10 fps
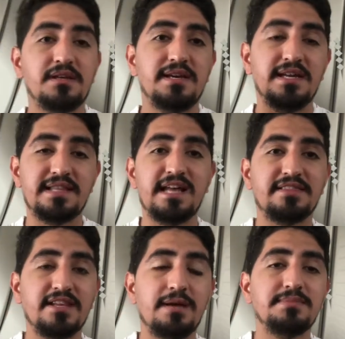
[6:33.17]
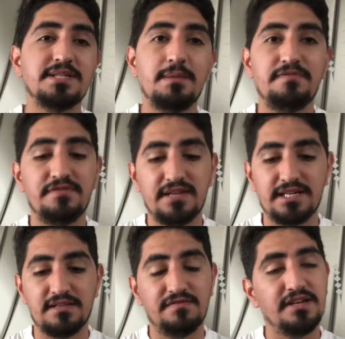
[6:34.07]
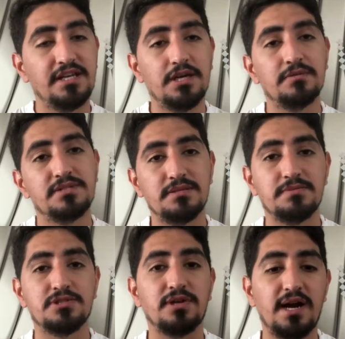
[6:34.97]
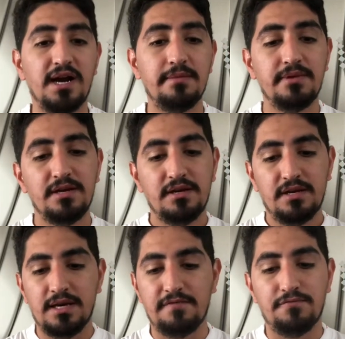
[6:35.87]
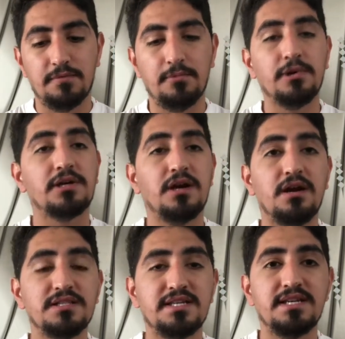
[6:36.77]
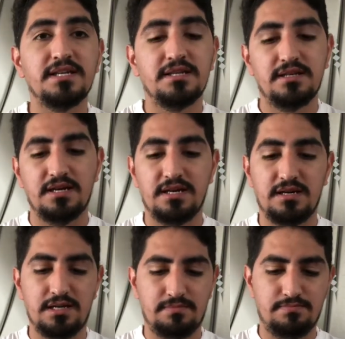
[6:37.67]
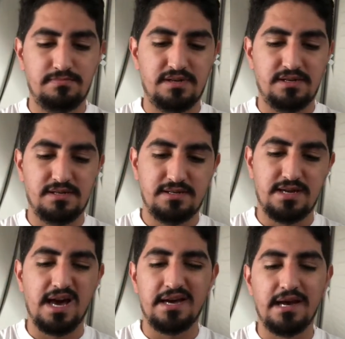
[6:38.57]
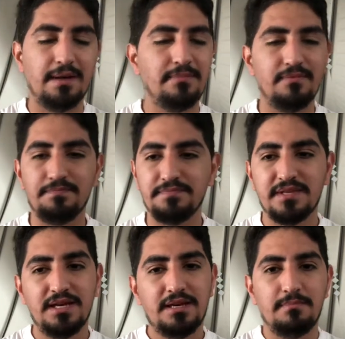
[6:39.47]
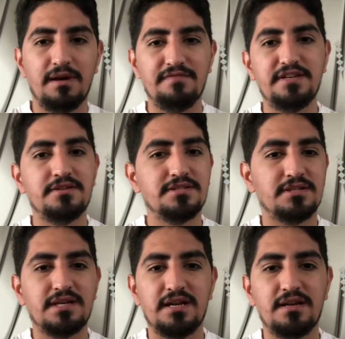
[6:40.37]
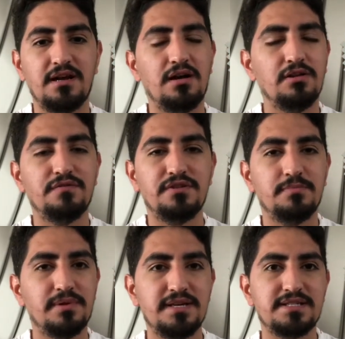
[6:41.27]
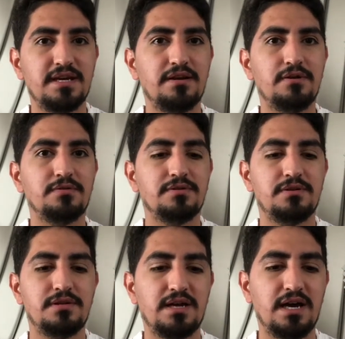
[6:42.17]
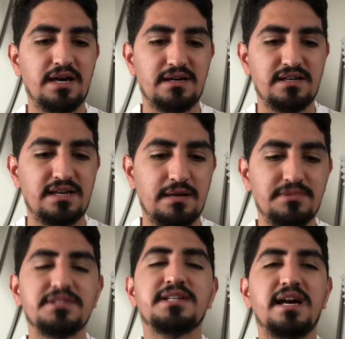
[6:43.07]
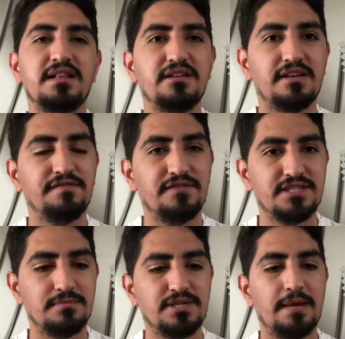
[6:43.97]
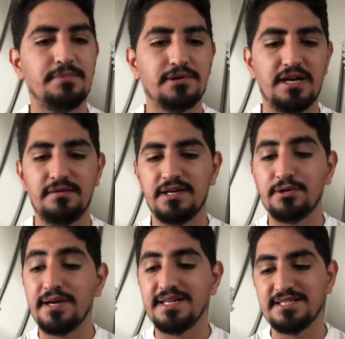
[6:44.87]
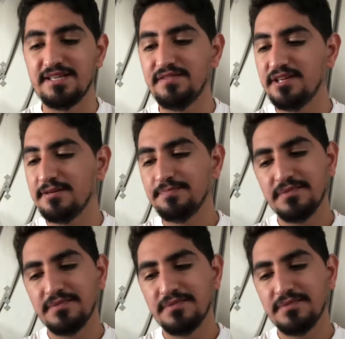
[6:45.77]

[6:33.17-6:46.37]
Hit that thumbs up if you like the video. Subscribe for more content. My videos are kind of all over the place. I'm just kind of looking for some type of creativity.